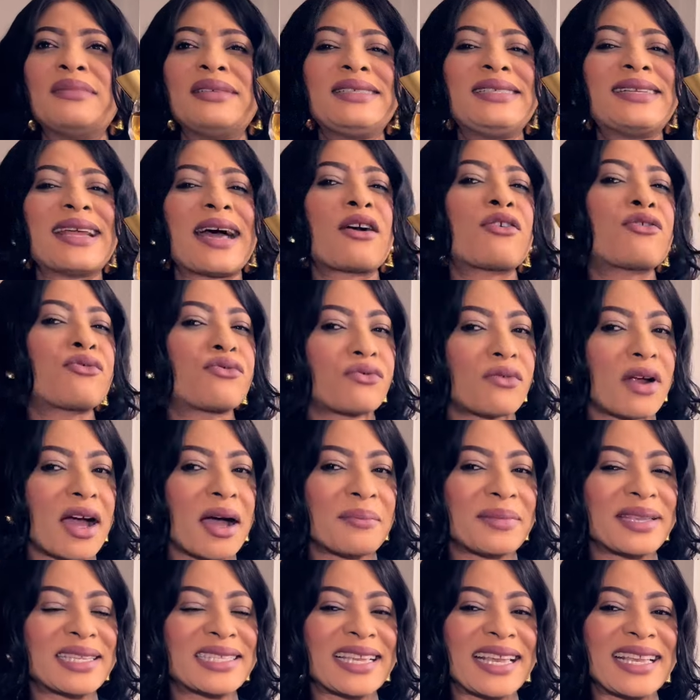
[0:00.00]
dark
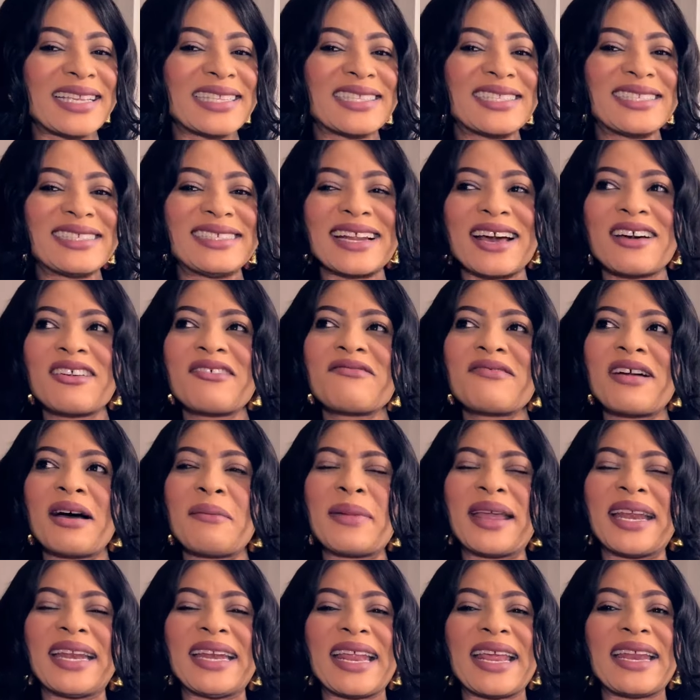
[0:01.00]
rum. It says dark rum
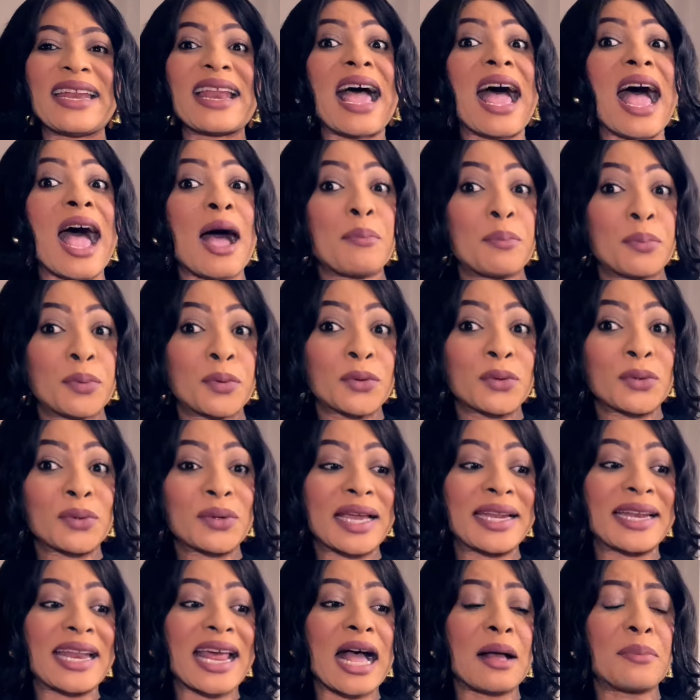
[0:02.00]
and then apple,
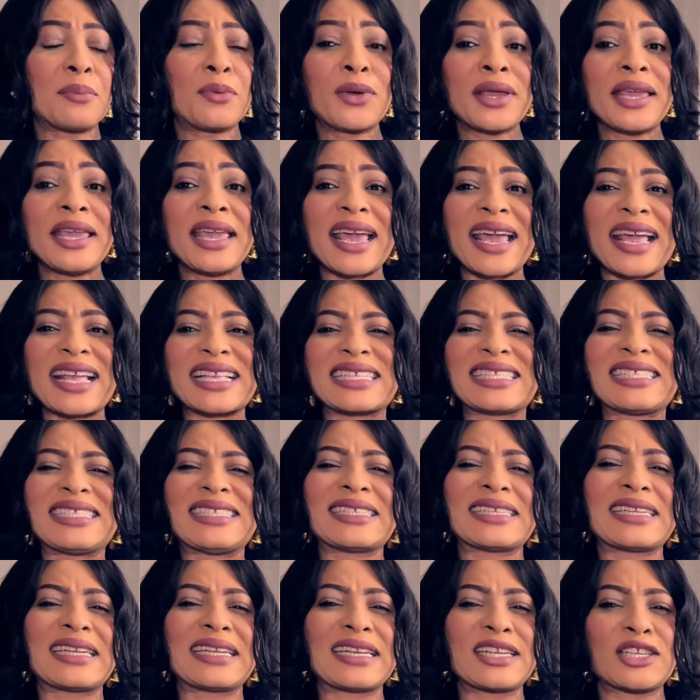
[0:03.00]
and the apple here is
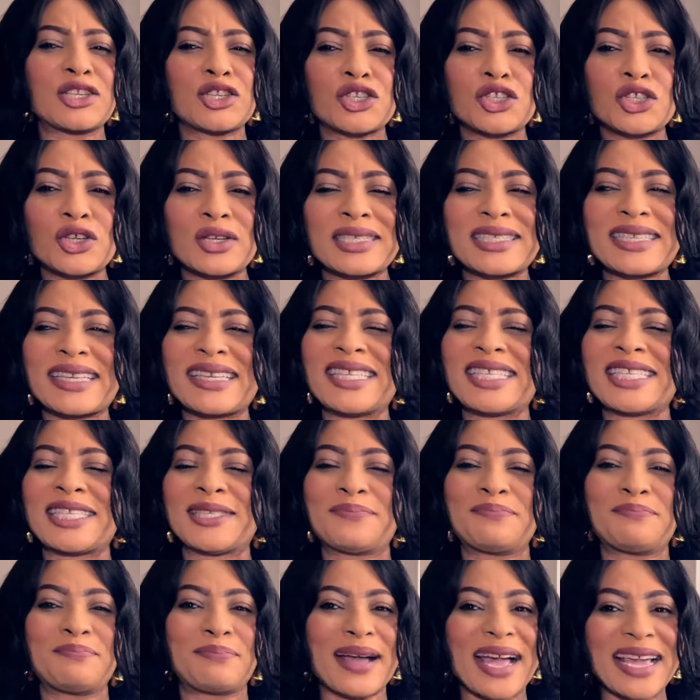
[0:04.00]
delicious and
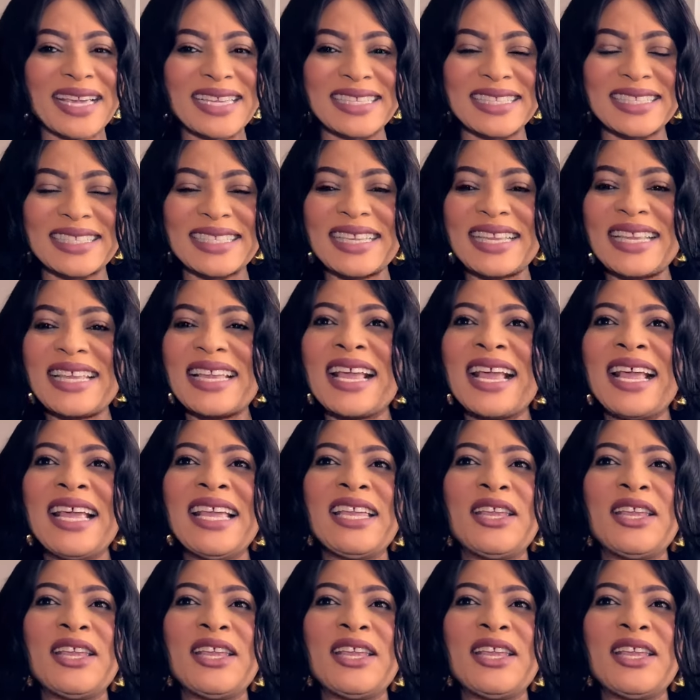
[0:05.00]
spicy.